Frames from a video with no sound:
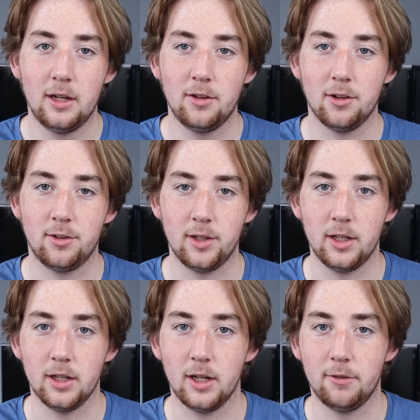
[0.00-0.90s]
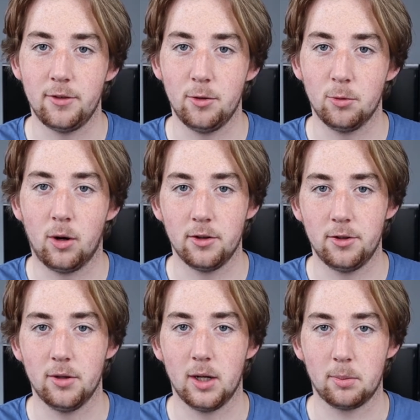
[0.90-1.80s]
to see if you want
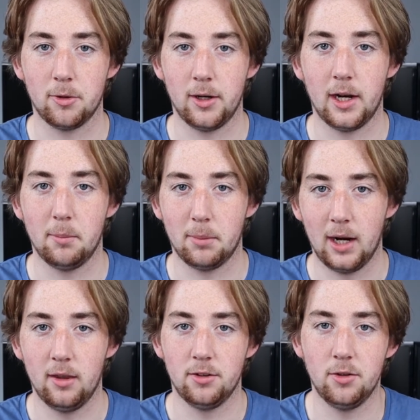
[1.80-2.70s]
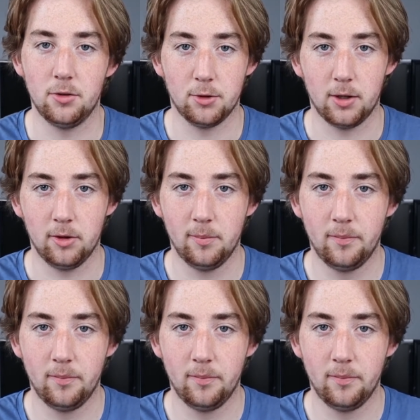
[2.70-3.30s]
to upgrade and buy this new drone.